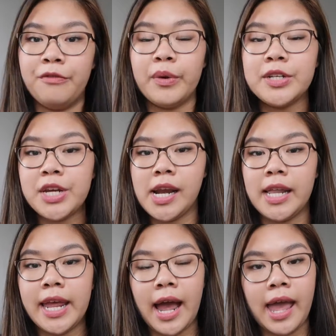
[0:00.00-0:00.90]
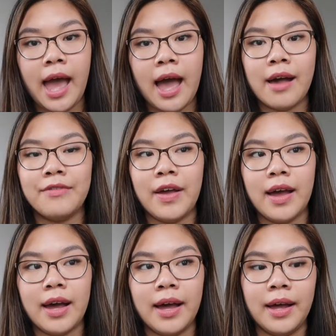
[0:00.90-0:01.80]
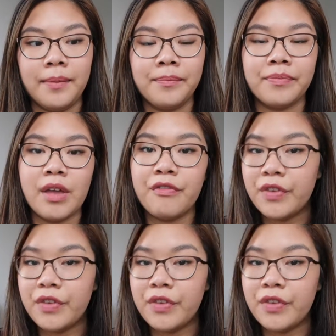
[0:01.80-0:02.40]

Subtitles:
fortunately I have a